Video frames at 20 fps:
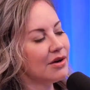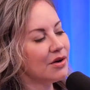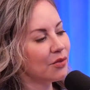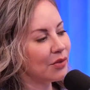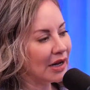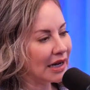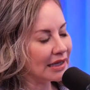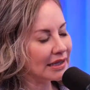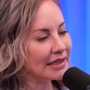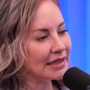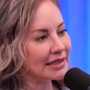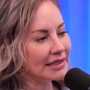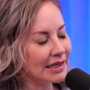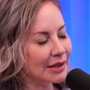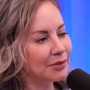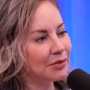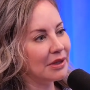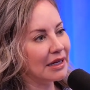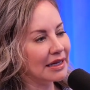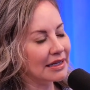we had these
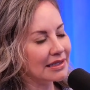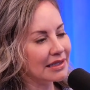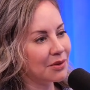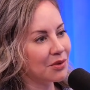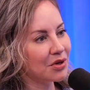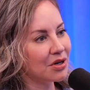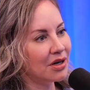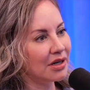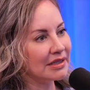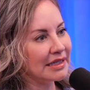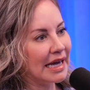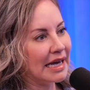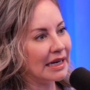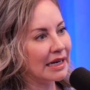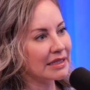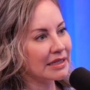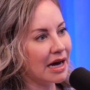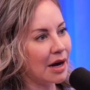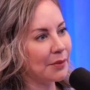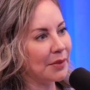implants that were called
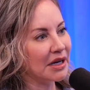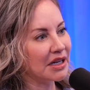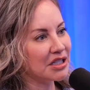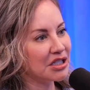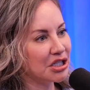anatomic